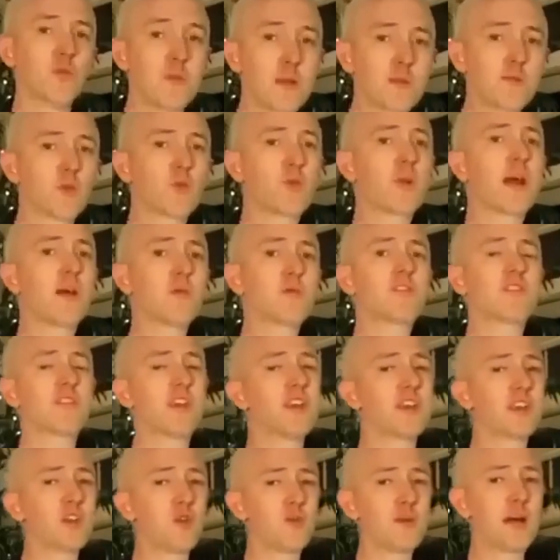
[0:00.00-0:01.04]
Remember when I was
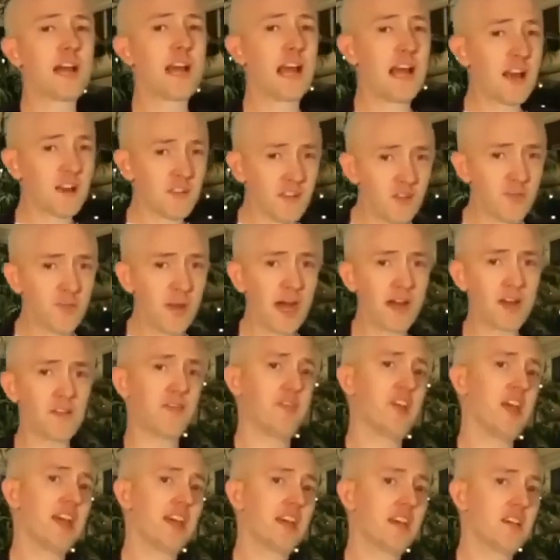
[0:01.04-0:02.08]
telling you about how to spot a
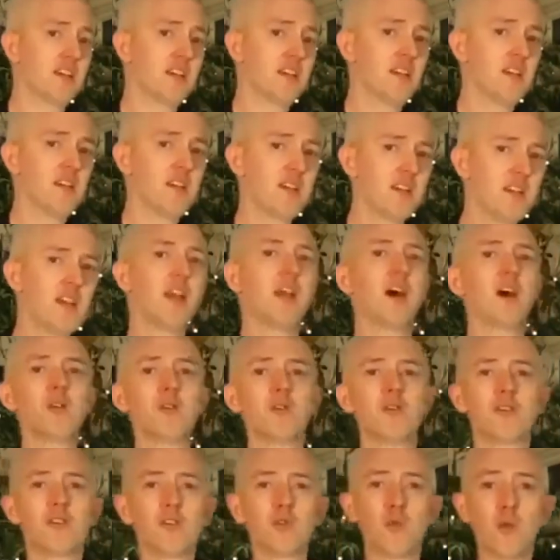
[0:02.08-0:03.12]
fake?
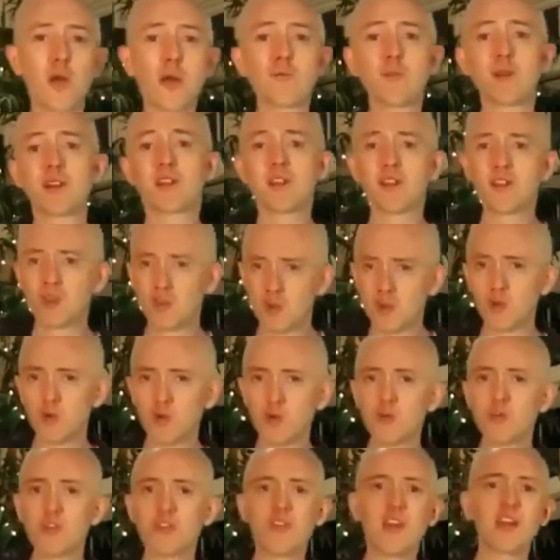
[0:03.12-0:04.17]
The replica
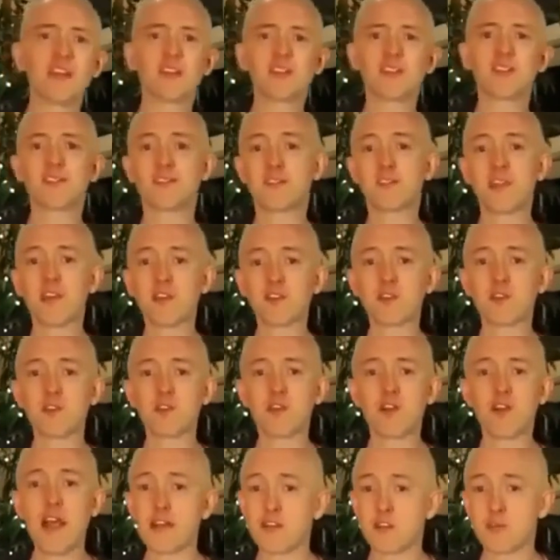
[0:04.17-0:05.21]
gurus that tell you
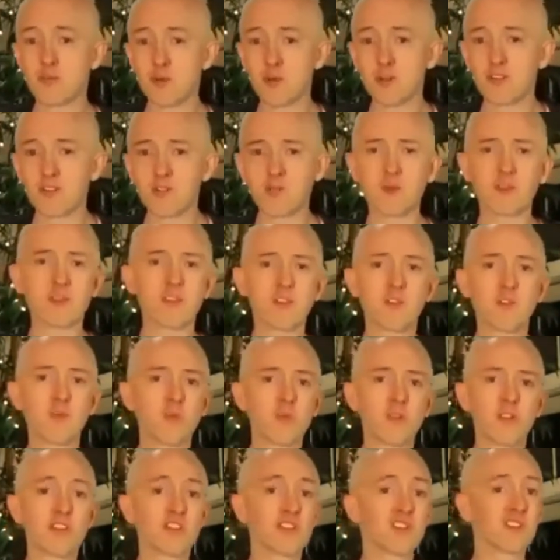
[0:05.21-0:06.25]
they're experts, but they're
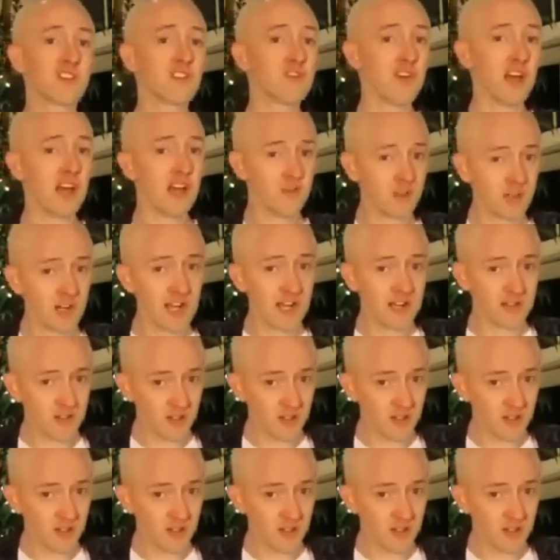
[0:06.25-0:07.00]
really just a Fiverr